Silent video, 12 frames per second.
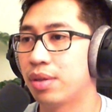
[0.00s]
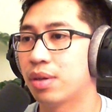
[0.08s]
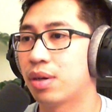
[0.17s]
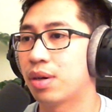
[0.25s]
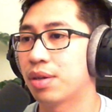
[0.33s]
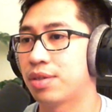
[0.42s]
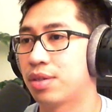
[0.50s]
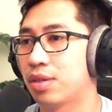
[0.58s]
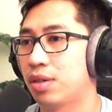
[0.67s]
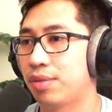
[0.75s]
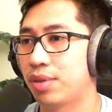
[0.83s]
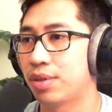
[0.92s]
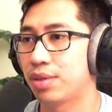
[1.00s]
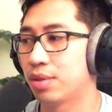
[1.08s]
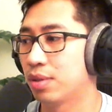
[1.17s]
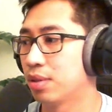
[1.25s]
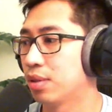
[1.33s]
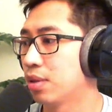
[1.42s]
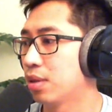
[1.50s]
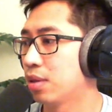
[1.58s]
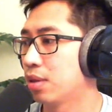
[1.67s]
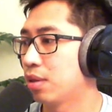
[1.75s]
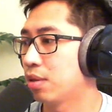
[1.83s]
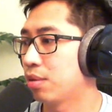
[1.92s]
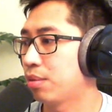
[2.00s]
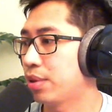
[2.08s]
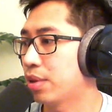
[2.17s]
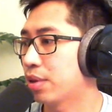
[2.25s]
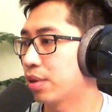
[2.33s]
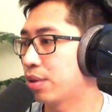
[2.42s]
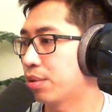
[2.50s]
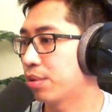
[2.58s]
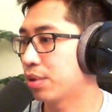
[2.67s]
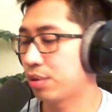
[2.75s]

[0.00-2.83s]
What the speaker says: the AuthService, we are going